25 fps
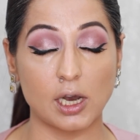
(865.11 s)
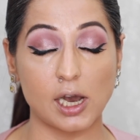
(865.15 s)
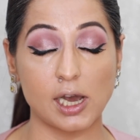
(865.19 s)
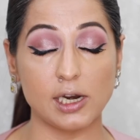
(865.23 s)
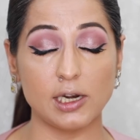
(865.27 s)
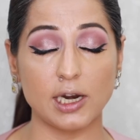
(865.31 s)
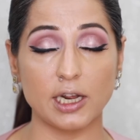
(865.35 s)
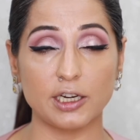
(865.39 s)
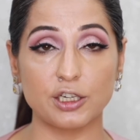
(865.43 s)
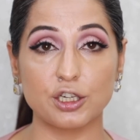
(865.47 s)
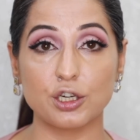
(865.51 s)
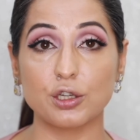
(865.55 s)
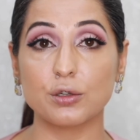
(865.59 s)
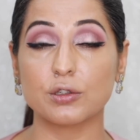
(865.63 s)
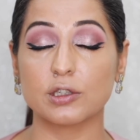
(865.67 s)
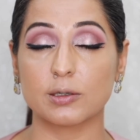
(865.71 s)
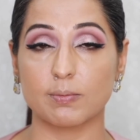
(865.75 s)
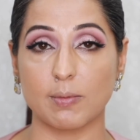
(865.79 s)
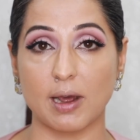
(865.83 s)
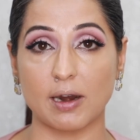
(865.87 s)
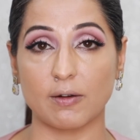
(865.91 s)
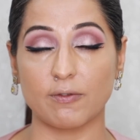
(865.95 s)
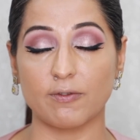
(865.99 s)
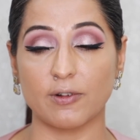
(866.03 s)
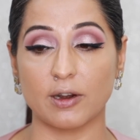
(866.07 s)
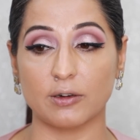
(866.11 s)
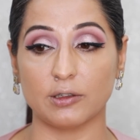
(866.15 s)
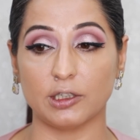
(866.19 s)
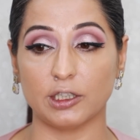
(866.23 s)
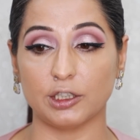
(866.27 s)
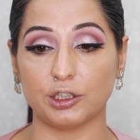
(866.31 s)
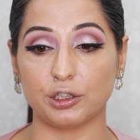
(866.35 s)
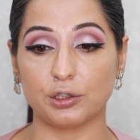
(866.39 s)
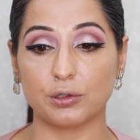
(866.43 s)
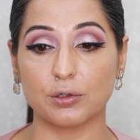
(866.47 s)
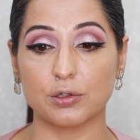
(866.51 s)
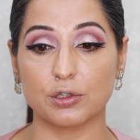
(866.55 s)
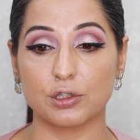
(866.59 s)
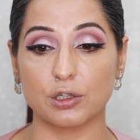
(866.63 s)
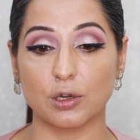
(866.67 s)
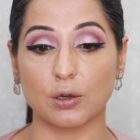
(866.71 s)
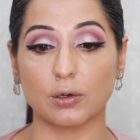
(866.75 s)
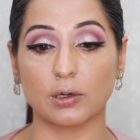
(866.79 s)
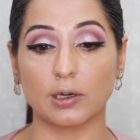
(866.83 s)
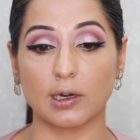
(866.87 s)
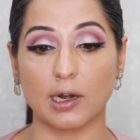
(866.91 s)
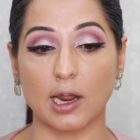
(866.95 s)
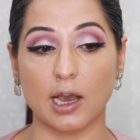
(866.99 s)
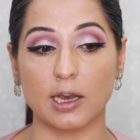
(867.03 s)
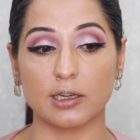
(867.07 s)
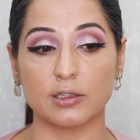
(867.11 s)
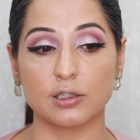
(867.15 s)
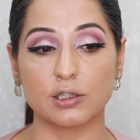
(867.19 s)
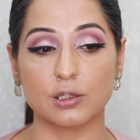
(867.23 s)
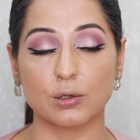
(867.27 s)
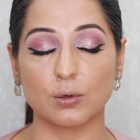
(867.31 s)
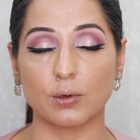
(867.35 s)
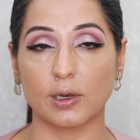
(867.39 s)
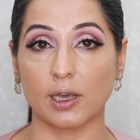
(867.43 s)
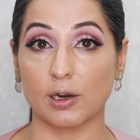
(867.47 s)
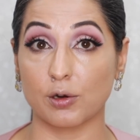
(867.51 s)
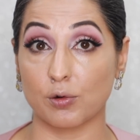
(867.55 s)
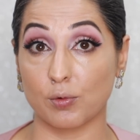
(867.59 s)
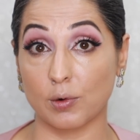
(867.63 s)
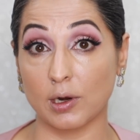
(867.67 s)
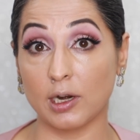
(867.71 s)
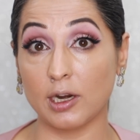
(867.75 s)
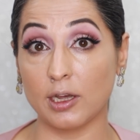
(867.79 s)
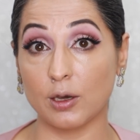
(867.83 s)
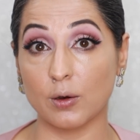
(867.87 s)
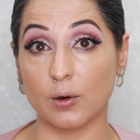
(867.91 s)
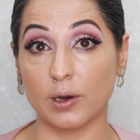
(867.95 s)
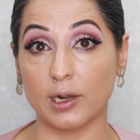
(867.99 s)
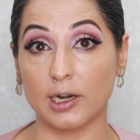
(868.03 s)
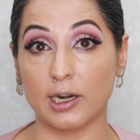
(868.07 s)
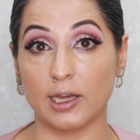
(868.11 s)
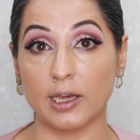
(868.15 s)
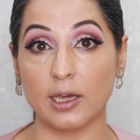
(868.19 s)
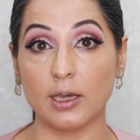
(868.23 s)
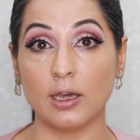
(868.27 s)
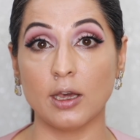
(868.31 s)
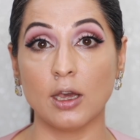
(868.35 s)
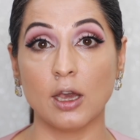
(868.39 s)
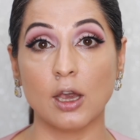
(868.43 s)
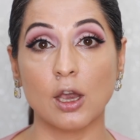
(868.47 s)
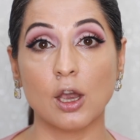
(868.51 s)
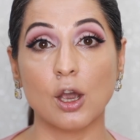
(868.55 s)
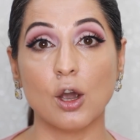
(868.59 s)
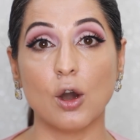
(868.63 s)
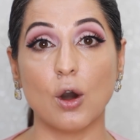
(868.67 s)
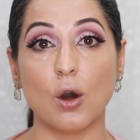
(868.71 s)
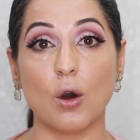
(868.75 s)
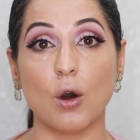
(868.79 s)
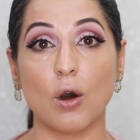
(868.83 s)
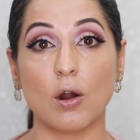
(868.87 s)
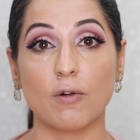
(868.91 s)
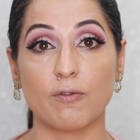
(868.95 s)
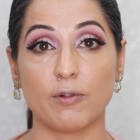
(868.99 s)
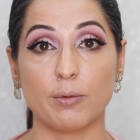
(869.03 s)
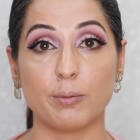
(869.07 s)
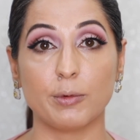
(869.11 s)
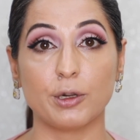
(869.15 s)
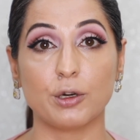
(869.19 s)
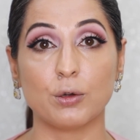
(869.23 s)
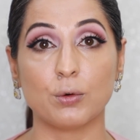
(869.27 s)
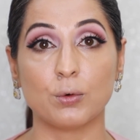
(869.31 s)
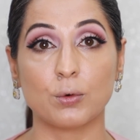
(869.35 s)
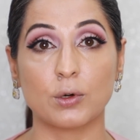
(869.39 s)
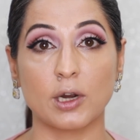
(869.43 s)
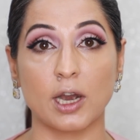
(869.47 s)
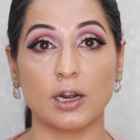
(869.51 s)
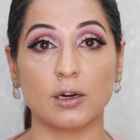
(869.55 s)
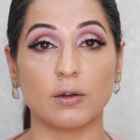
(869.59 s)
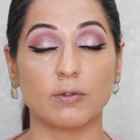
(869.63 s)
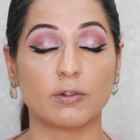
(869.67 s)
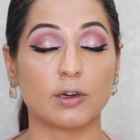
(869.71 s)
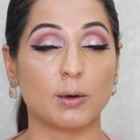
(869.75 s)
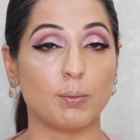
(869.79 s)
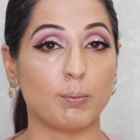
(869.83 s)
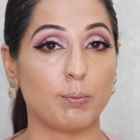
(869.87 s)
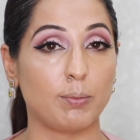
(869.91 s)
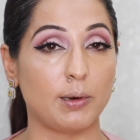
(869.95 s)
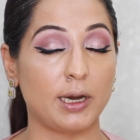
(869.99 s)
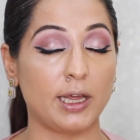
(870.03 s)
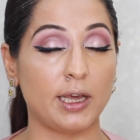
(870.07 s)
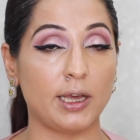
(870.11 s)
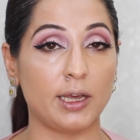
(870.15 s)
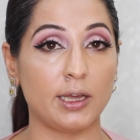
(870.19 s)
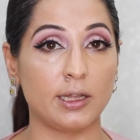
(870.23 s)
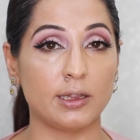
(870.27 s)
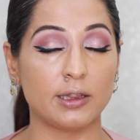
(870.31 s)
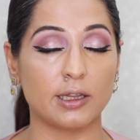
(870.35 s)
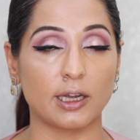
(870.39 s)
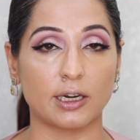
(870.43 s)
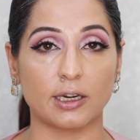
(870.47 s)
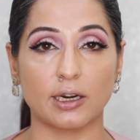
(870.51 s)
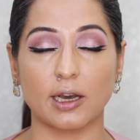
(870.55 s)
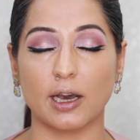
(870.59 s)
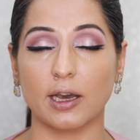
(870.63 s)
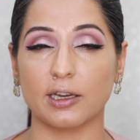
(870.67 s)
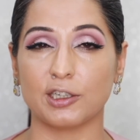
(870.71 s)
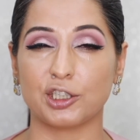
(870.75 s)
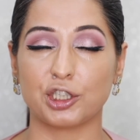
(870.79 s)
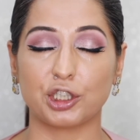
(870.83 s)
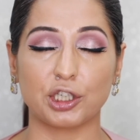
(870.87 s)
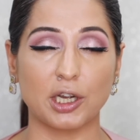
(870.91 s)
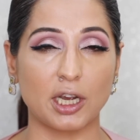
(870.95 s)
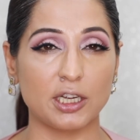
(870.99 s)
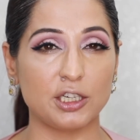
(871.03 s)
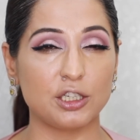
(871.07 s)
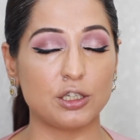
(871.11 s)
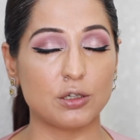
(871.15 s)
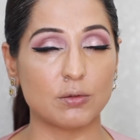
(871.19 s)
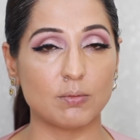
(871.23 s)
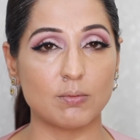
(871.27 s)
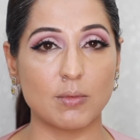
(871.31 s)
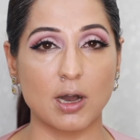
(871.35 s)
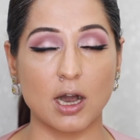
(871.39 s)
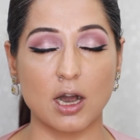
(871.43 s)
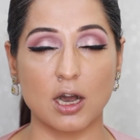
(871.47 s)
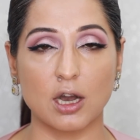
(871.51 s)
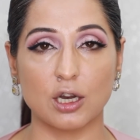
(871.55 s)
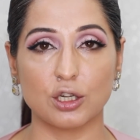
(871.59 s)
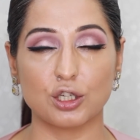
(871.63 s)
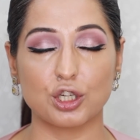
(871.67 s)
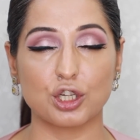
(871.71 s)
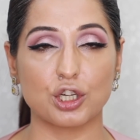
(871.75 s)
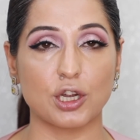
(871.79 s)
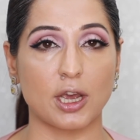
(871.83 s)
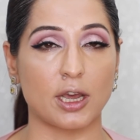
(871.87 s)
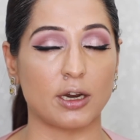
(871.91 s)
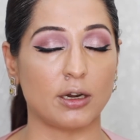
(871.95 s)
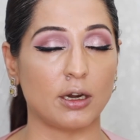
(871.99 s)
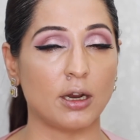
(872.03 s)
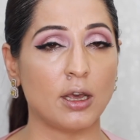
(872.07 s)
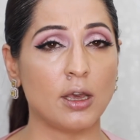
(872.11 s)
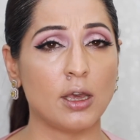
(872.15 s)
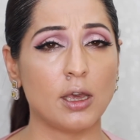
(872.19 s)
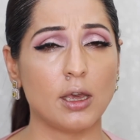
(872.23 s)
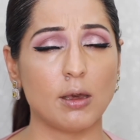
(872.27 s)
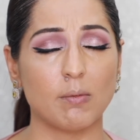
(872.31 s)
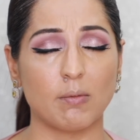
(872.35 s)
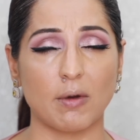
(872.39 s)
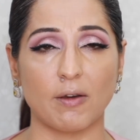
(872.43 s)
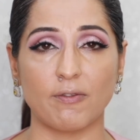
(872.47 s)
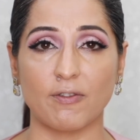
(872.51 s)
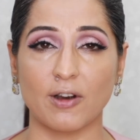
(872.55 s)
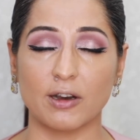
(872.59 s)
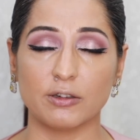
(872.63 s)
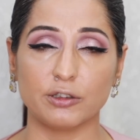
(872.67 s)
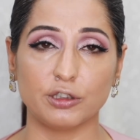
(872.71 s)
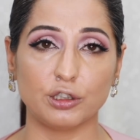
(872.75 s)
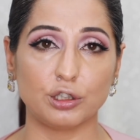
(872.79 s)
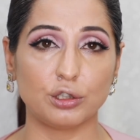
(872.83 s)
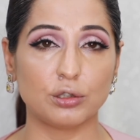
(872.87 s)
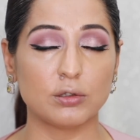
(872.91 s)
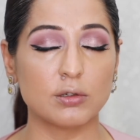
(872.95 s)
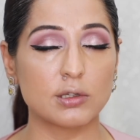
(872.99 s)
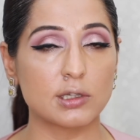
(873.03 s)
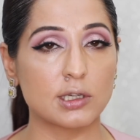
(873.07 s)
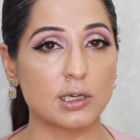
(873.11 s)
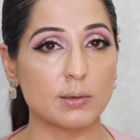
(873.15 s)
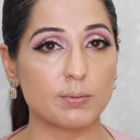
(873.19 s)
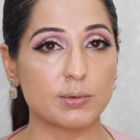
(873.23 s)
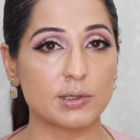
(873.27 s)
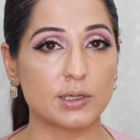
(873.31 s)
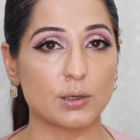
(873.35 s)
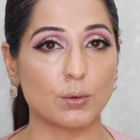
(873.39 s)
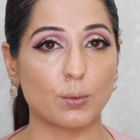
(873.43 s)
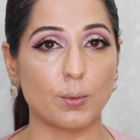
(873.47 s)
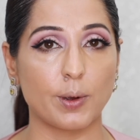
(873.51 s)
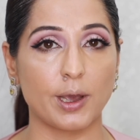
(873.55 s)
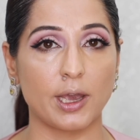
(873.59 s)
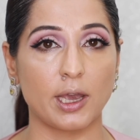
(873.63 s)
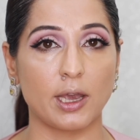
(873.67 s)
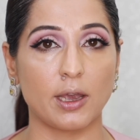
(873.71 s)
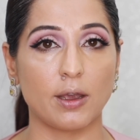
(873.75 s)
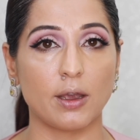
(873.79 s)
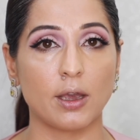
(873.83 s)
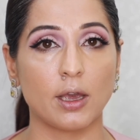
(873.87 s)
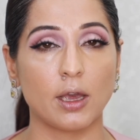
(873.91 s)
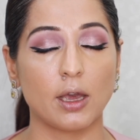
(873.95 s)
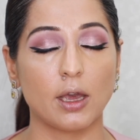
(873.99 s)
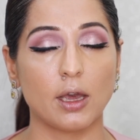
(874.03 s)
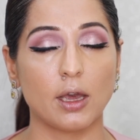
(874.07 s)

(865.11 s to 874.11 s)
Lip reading: I like to use matte foundations on clients who get really oily, or women who kind of complain that I shine too much and my foundation slips away.